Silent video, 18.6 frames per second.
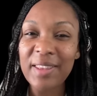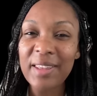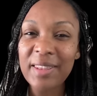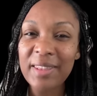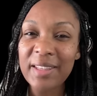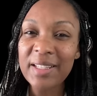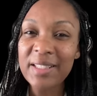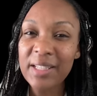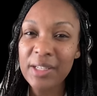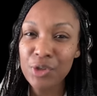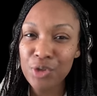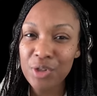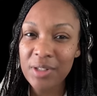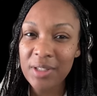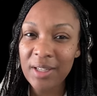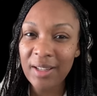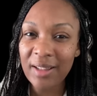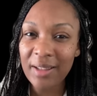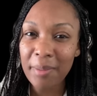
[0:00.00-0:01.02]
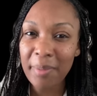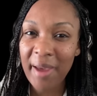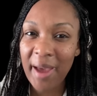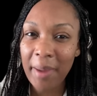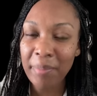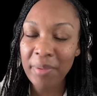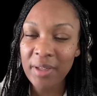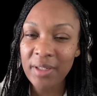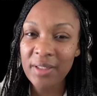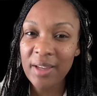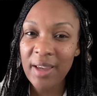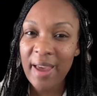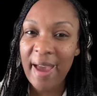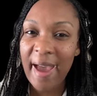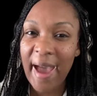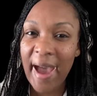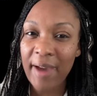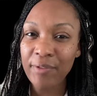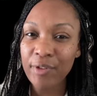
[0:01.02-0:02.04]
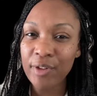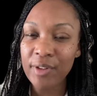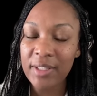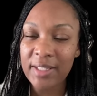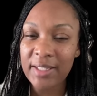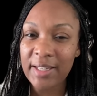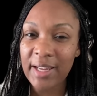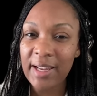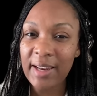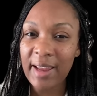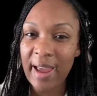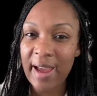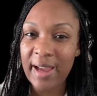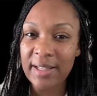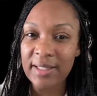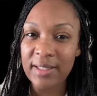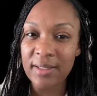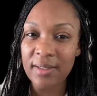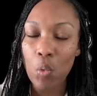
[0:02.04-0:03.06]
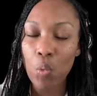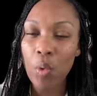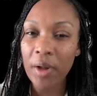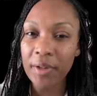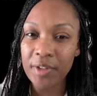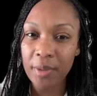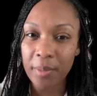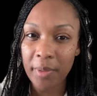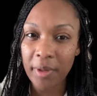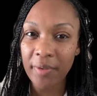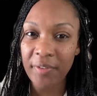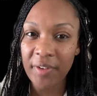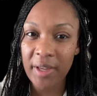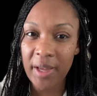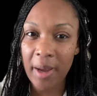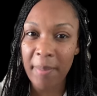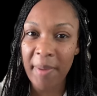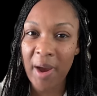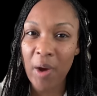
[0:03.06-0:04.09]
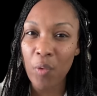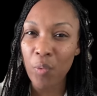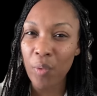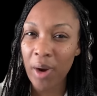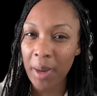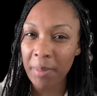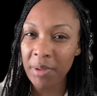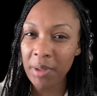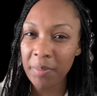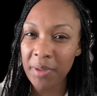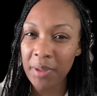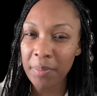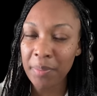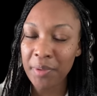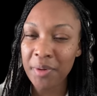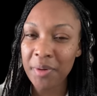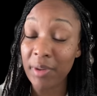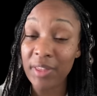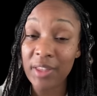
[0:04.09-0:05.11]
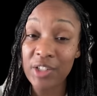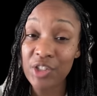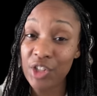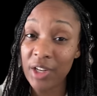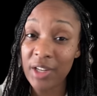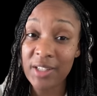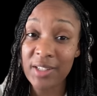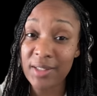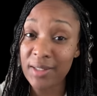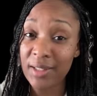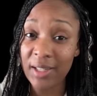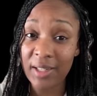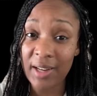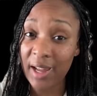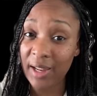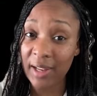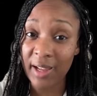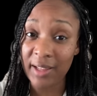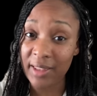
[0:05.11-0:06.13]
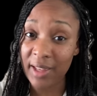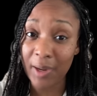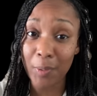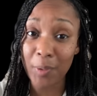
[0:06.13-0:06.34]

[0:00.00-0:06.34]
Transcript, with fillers: then this interesting clip happened after the state asked Walter Murphy about robbing people, but the judge did not like that